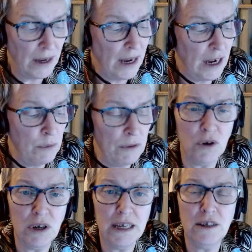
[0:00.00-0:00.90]
And we've
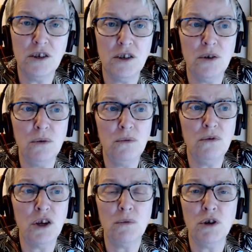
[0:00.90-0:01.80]
got leaders who
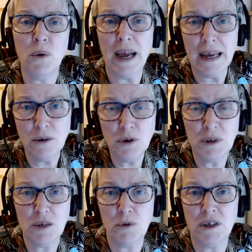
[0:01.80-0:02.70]
don't know how to
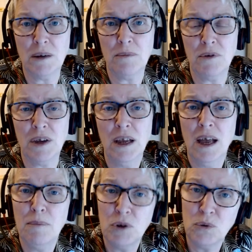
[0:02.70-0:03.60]
express empathy,
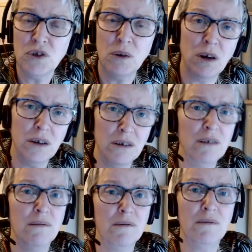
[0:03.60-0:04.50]
but also aren't
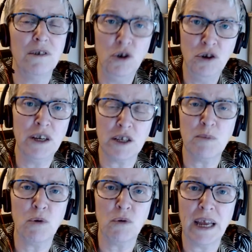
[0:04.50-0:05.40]

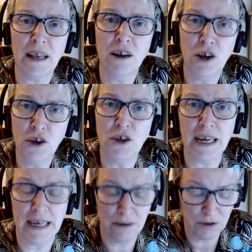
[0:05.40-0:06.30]
exploring
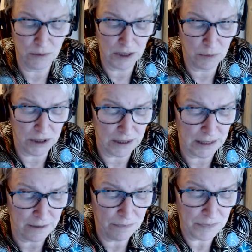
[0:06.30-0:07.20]
learning how to express
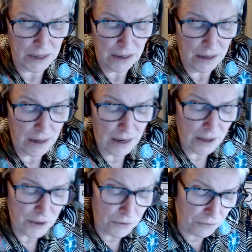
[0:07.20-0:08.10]
it.
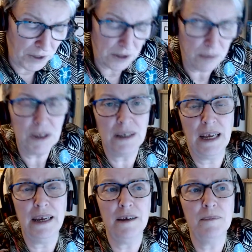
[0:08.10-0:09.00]
The fifth
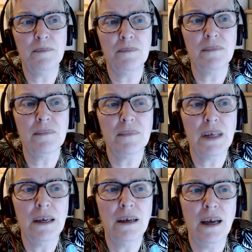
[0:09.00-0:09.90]
mistake,
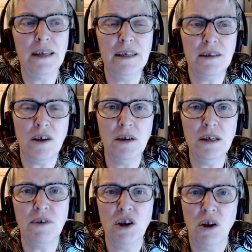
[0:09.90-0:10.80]
and it's
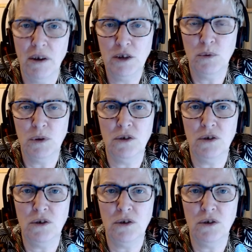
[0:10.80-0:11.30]
kind of aligned with a